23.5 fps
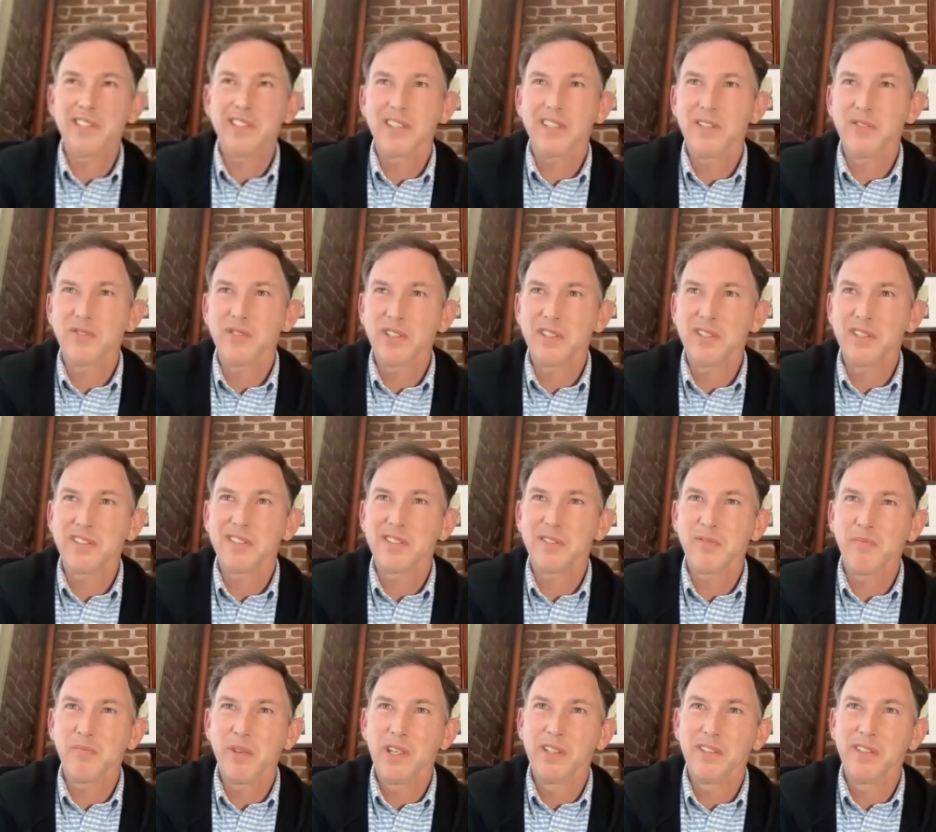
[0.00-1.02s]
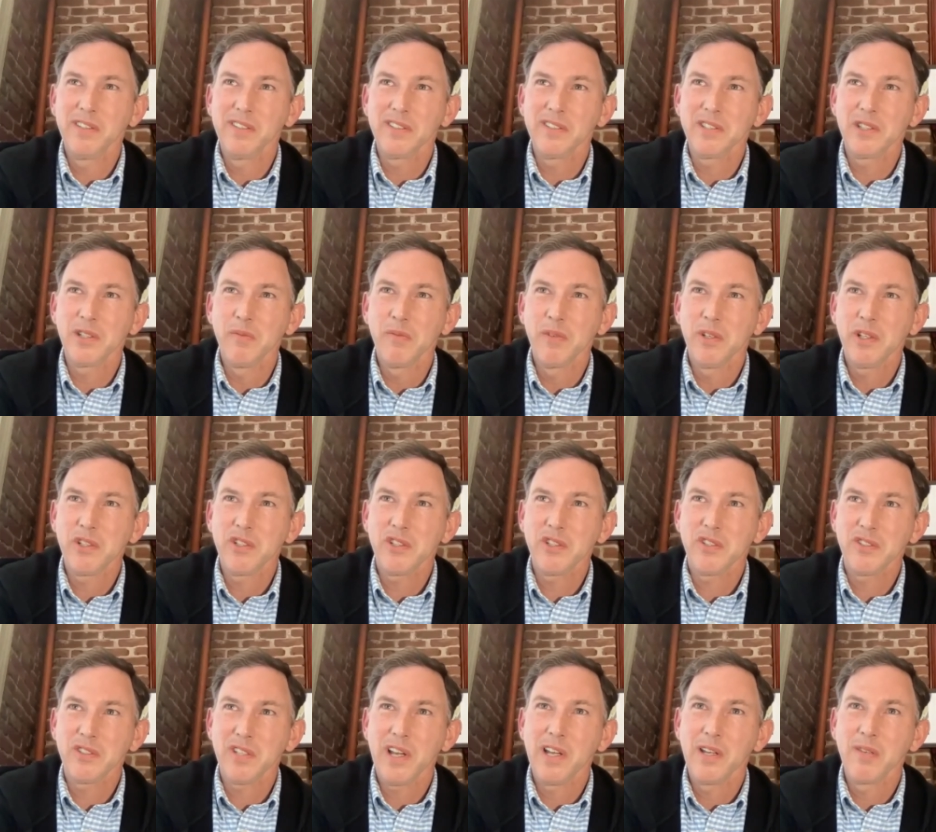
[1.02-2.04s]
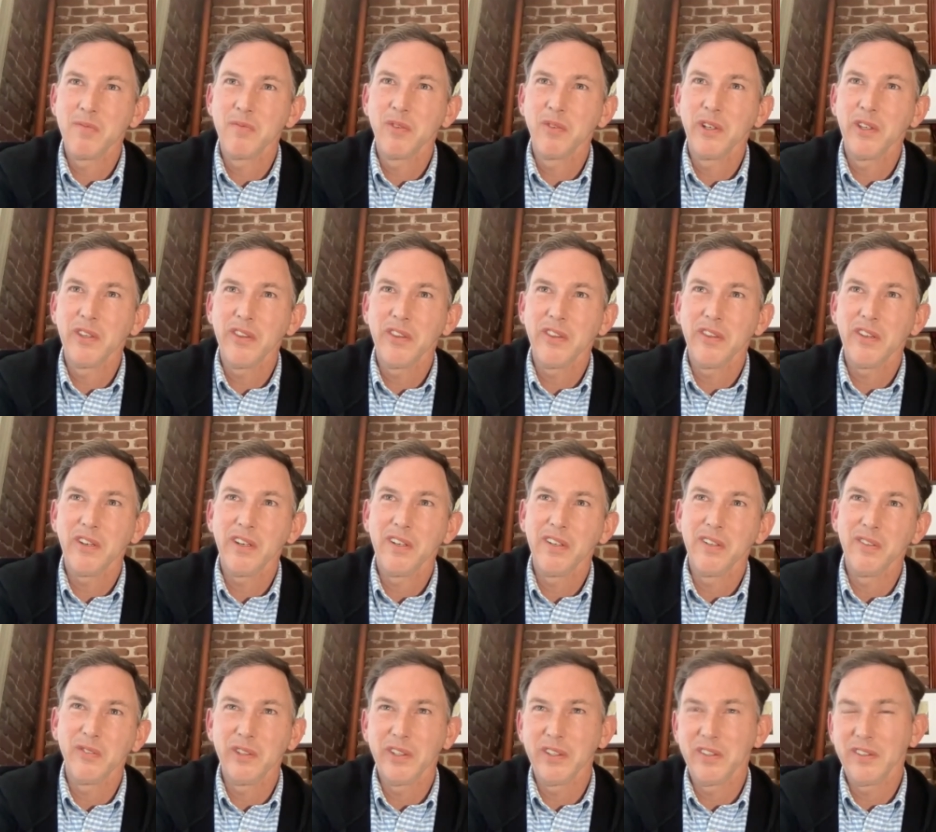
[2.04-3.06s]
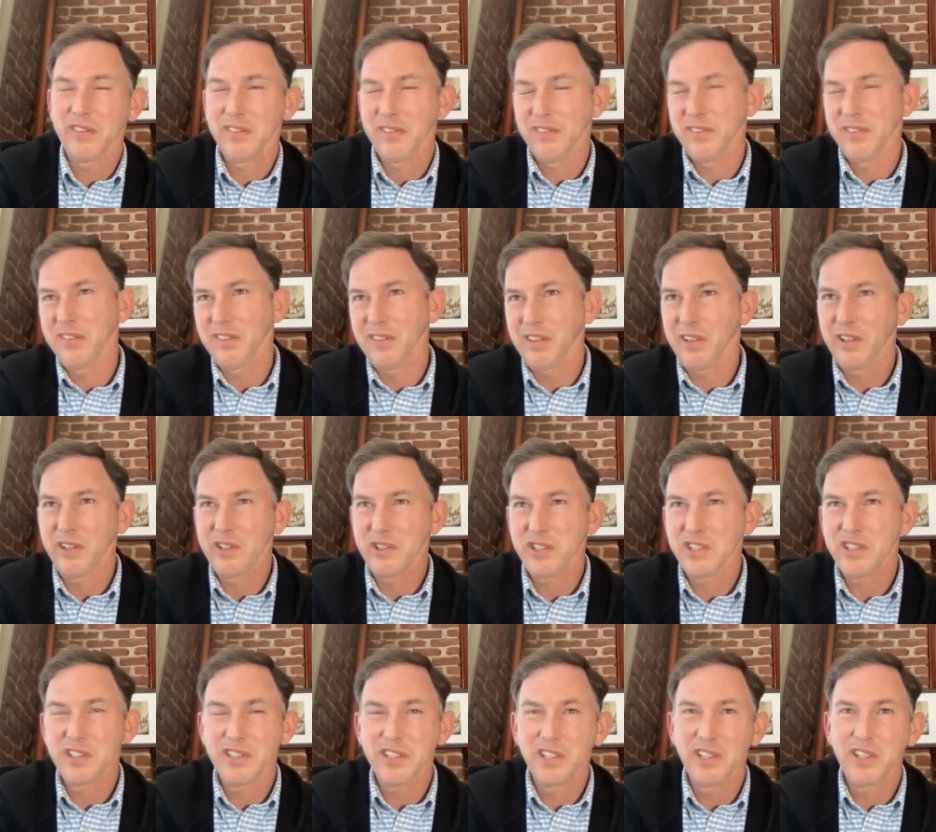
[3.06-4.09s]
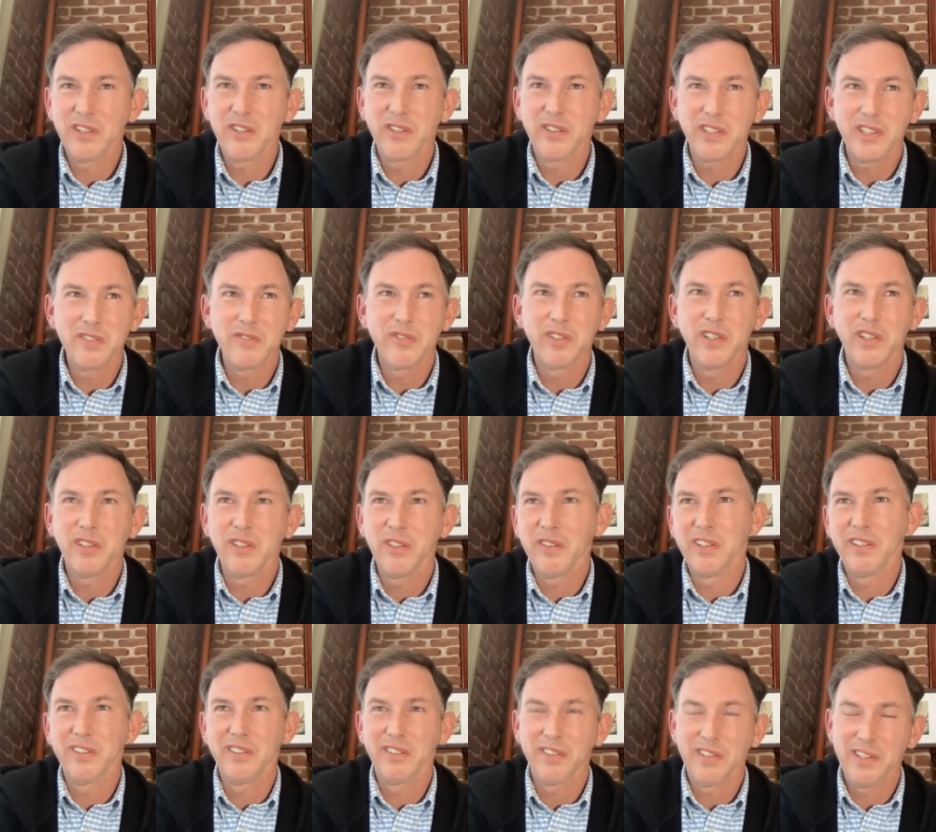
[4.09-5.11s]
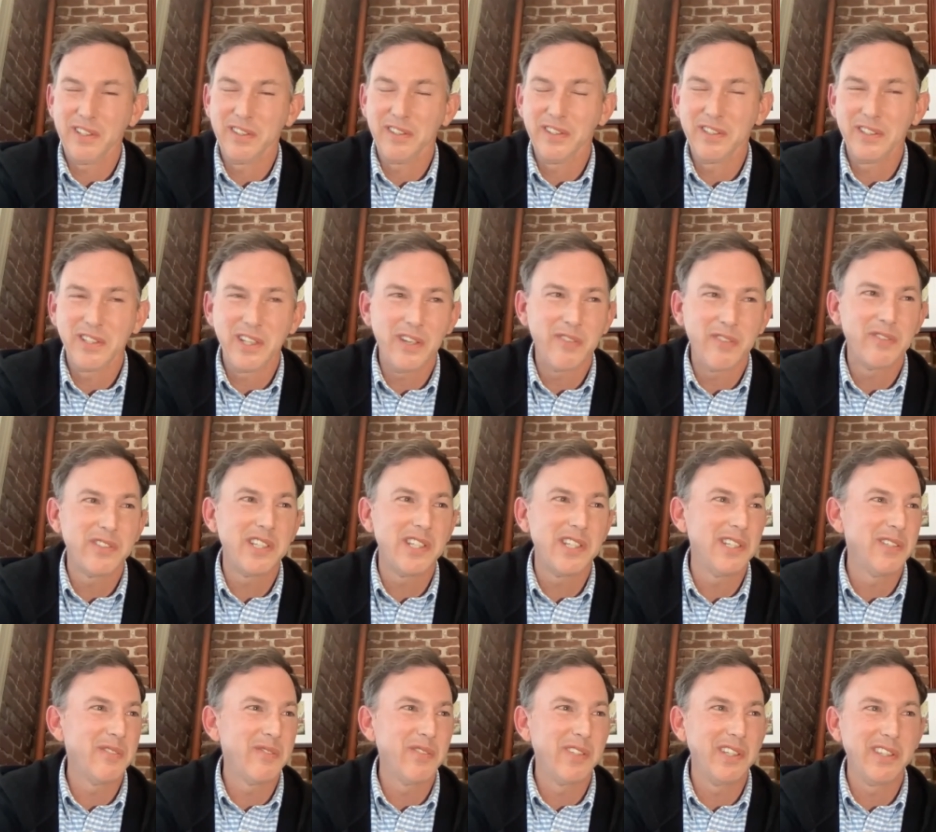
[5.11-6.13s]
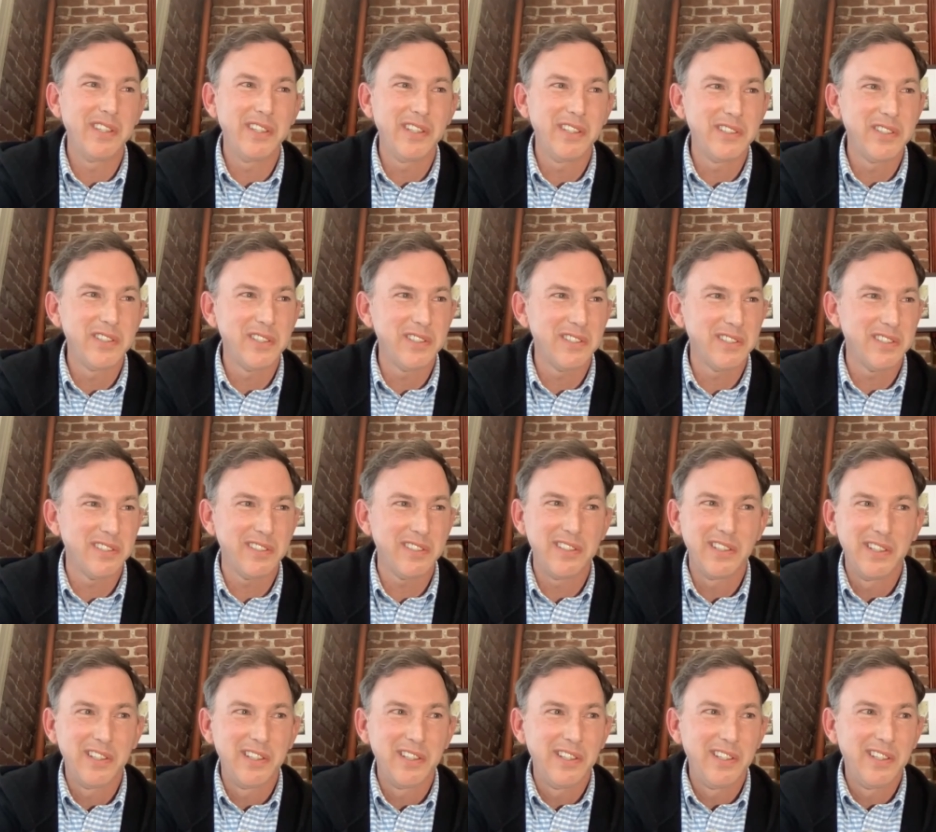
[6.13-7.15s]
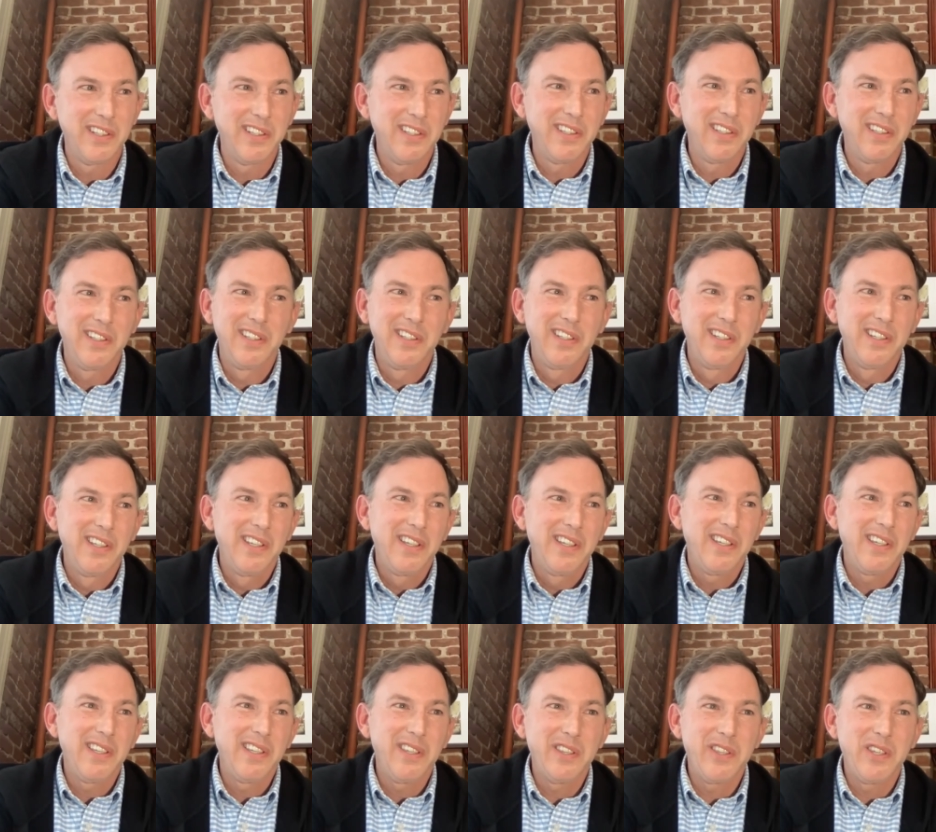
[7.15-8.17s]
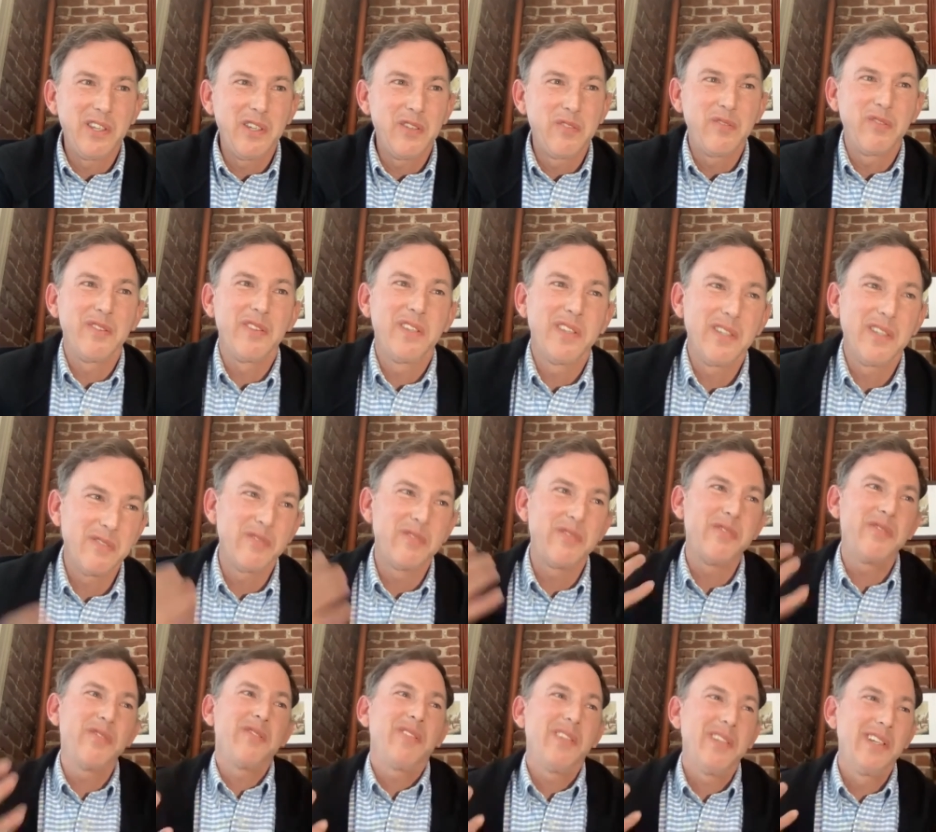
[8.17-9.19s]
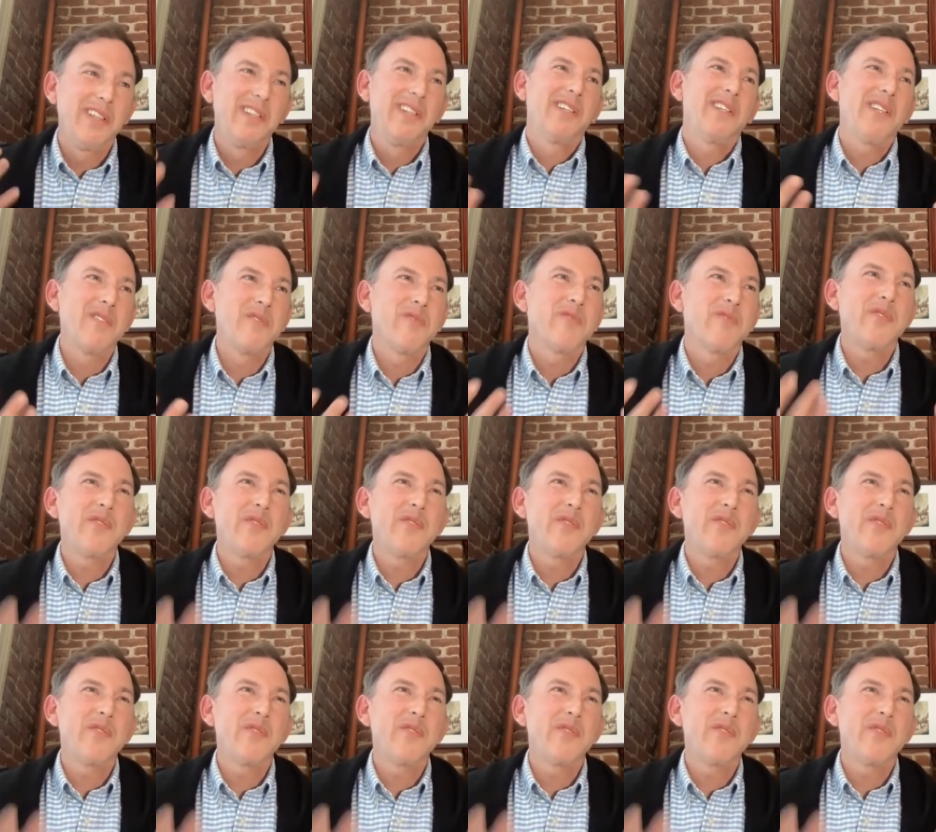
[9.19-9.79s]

i've just spent so much time with our with our cto evo and and the dev team and they just they've they've in